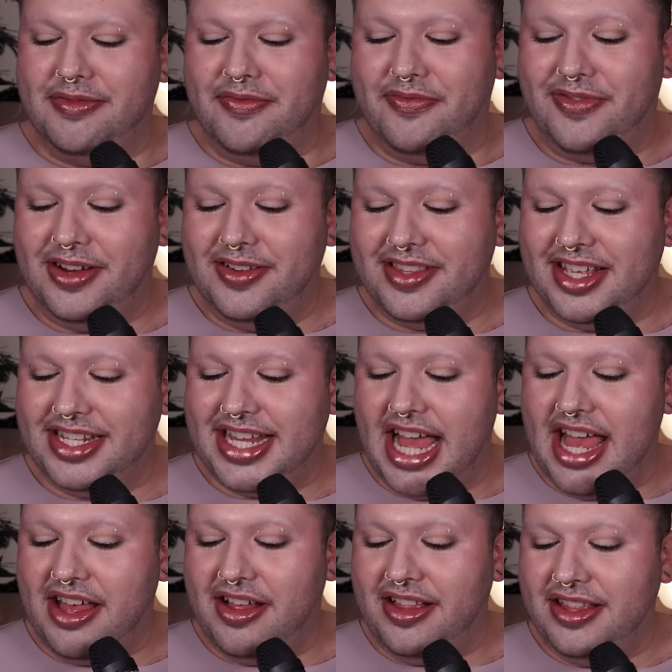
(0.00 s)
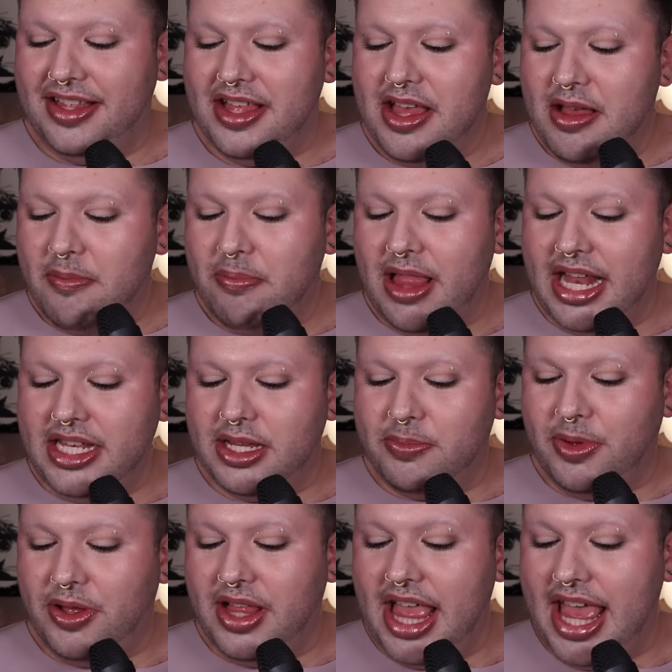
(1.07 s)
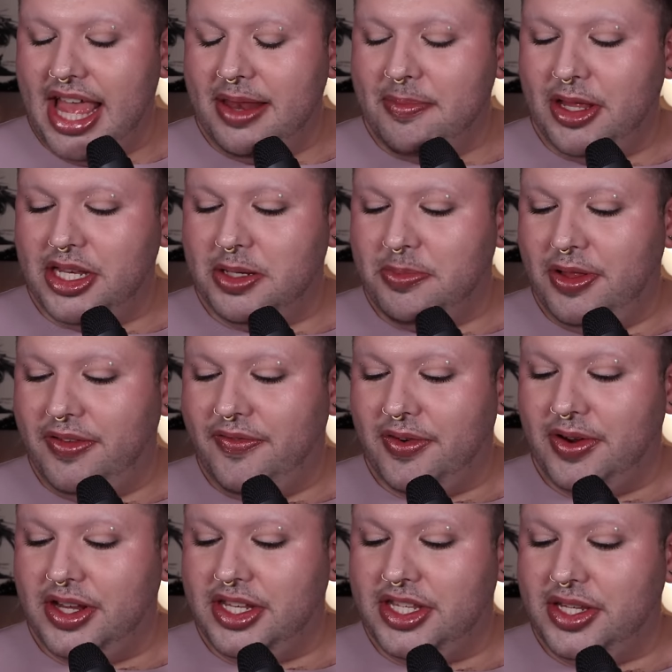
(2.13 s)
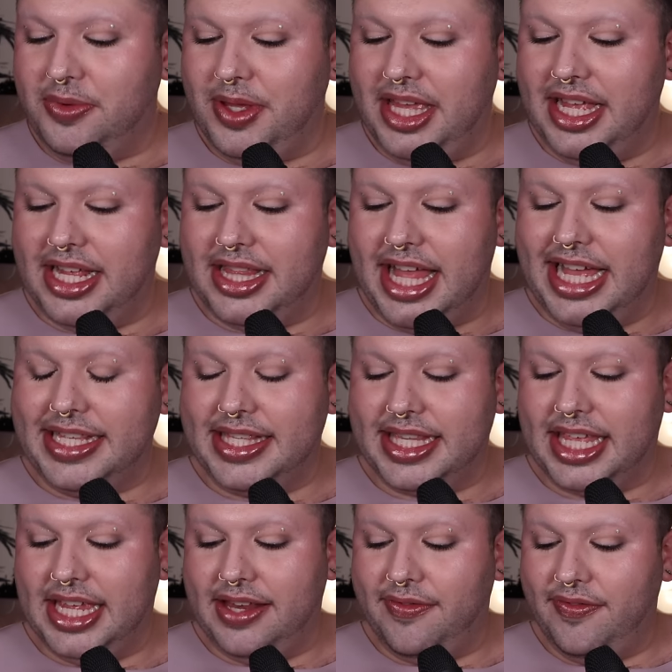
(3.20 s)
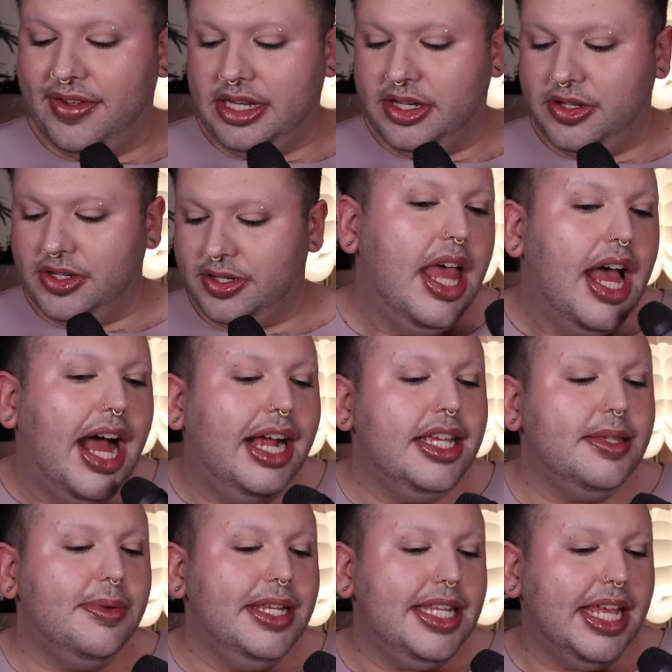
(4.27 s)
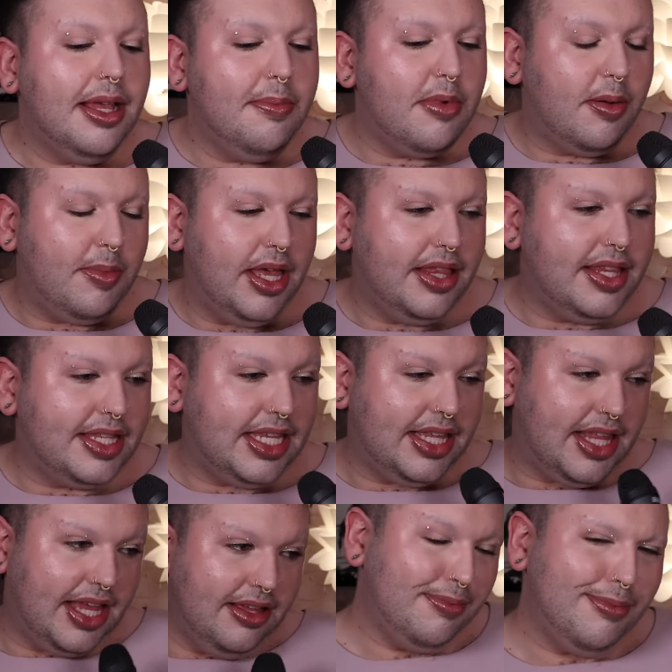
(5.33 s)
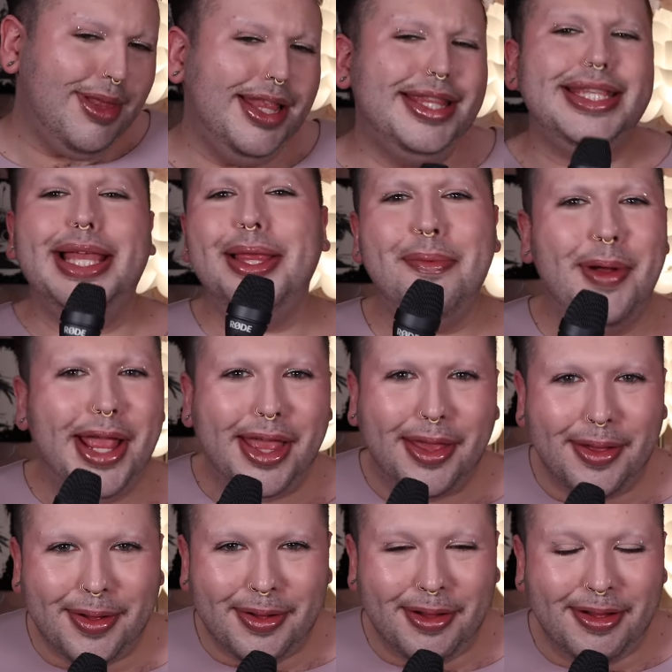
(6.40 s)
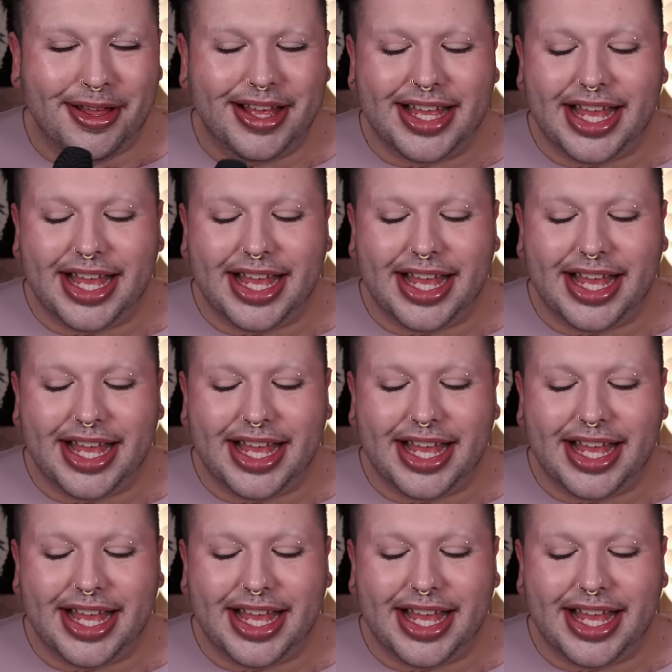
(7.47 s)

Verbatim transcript: Versatile, blendable, and buildable for a dewy glass skin finish. I just want to take a moment, Stila, and celebrate you.